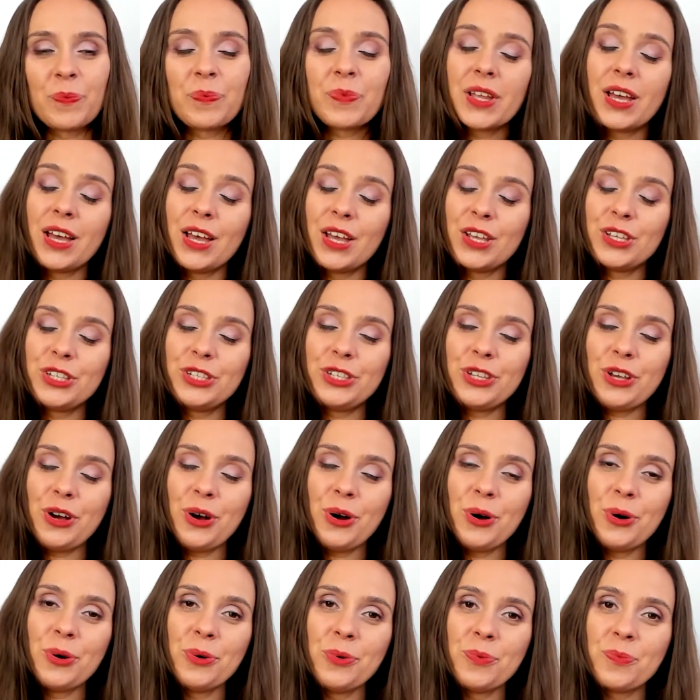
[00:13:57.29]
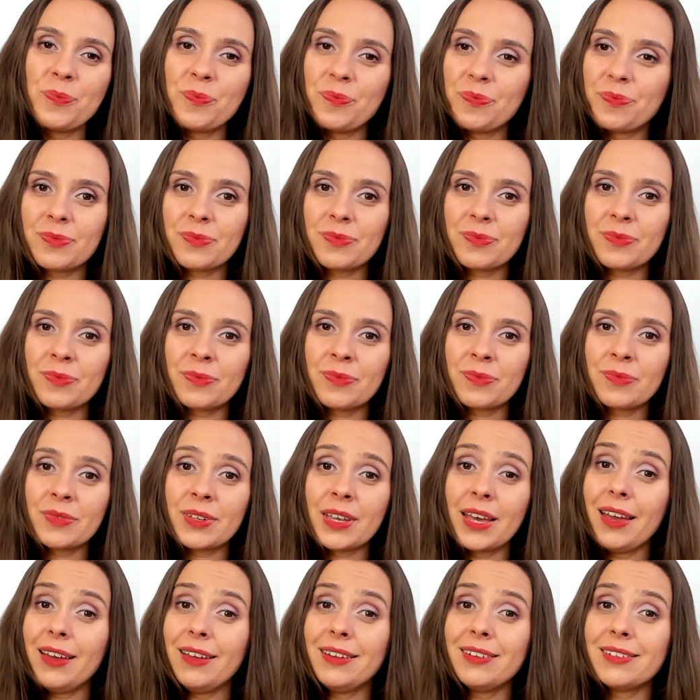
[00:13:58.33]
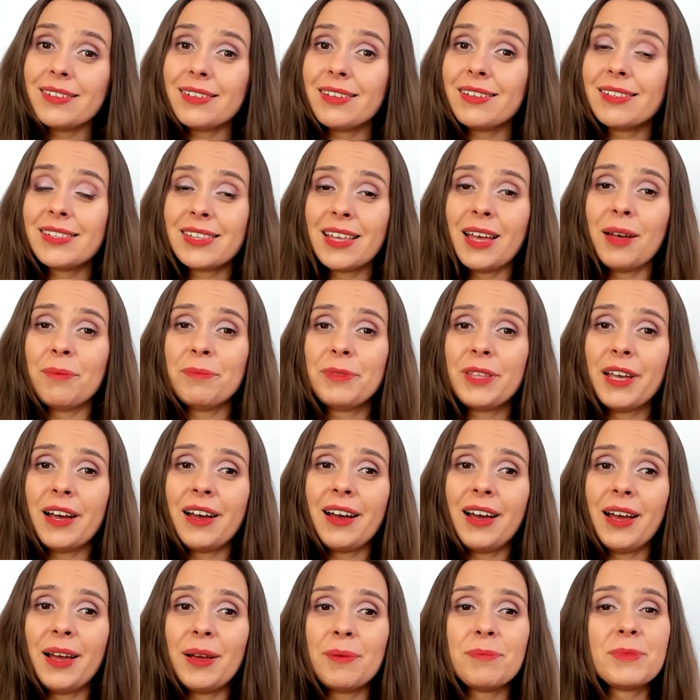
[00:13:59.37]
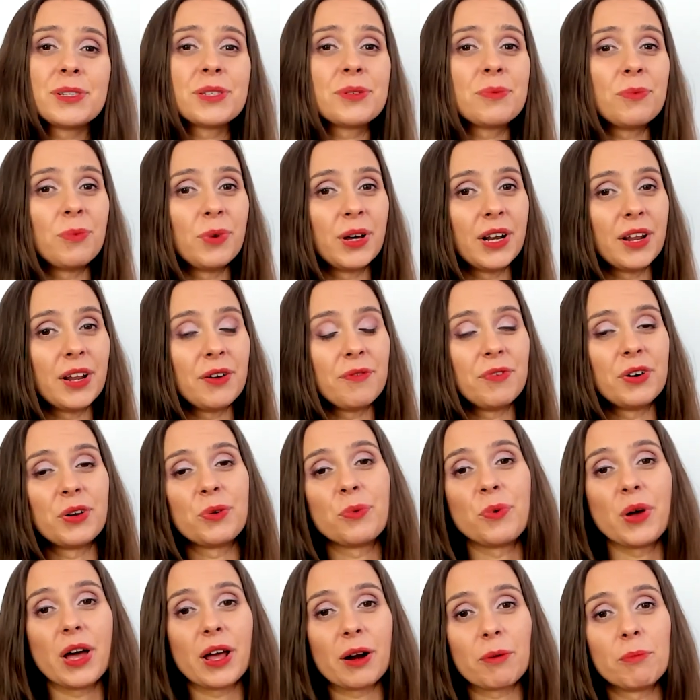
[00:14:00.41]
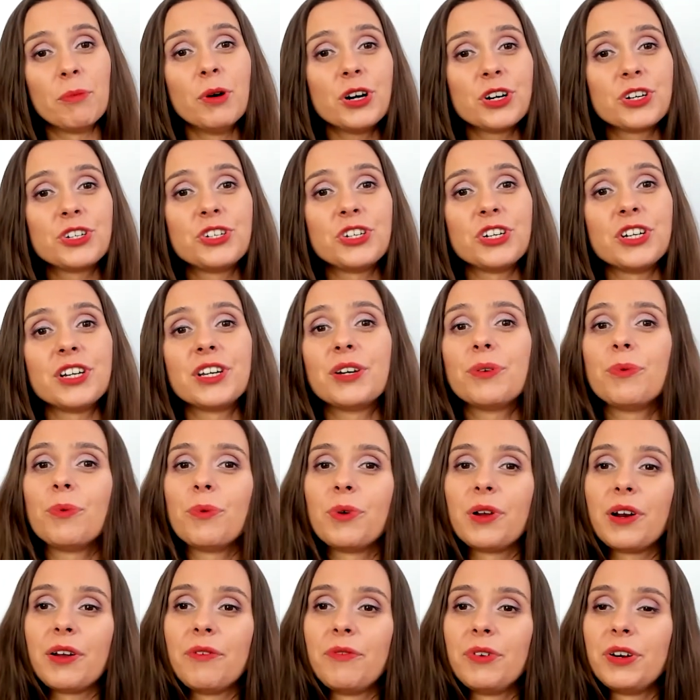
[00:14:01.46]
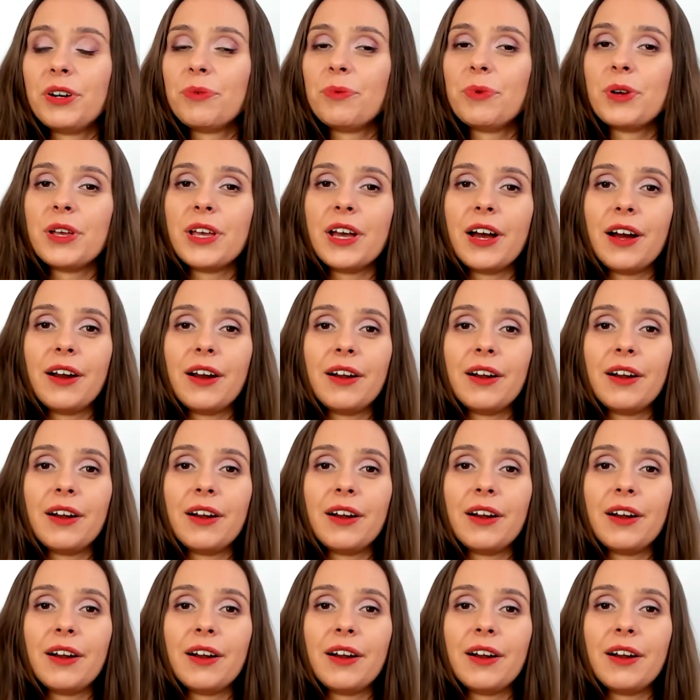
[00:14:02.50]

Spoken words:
So, and sometimes whenever we are merging, whenever we are